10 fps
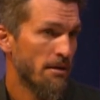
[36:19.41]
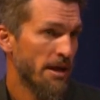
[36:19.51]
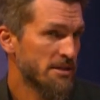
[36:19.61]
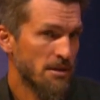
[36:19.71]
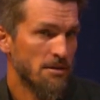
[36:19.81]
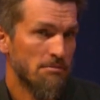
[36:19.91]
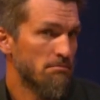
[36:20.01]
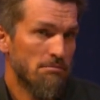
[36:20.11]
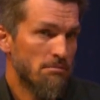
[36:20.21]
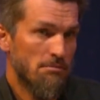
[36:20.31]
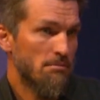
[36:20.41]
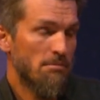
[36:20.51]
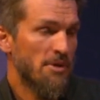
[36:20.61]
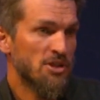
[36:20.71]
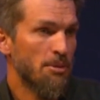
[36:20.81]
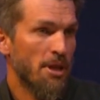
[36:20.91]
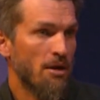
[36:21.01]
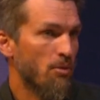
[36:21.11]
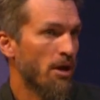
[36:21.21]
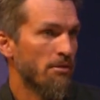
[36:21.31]
It's going to be
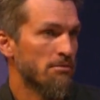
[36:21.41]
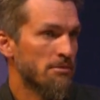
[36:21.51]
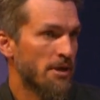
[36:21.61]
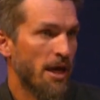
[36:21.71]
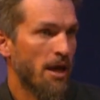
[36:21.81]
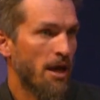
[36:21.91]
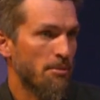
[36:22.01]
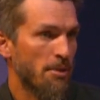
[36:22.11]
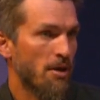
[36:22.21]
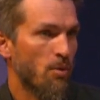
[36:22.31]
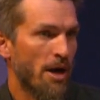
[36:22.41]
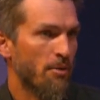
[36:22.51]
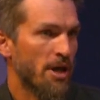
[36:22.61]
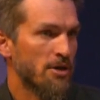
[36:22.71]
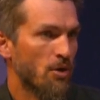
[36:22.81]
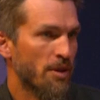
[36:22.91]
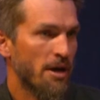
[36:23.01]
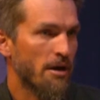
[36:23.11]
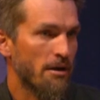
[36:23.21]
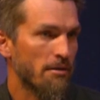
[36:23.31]
like, well, they hate me. Why would I go
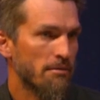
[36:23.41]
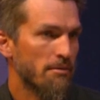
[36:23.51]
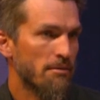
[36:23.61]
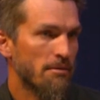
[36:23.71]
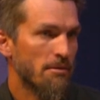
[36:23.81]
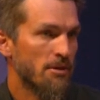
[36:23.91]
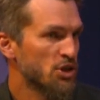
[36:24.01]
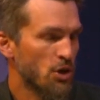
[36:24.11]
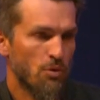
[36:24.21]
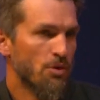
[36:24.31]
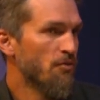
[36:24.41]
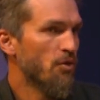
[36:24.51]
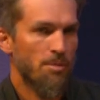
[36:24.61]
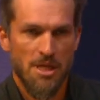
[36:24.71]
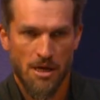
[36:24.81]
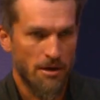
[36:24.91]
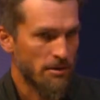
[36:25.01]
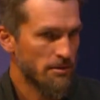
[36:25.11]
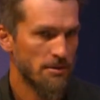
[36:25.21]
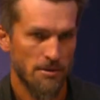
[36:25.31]
there? There's no room for me there.
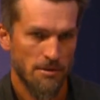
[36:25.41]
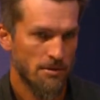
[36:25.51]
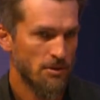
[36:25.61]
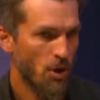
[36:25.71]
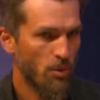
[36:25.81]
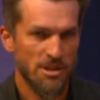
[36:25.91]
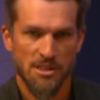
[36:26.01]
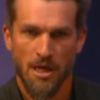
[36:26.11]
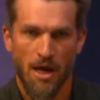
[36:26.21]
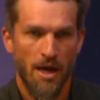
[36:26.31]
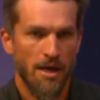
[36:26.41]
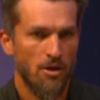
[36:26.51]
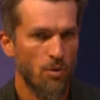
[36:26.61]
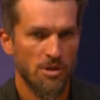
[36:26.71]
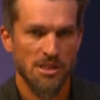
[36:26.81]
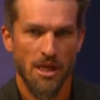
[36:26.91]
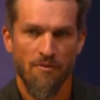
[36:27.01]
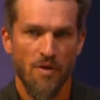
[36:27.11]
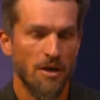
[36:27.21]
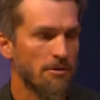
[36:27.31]
No one's kind. No one's
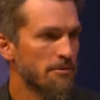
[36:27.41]
loving.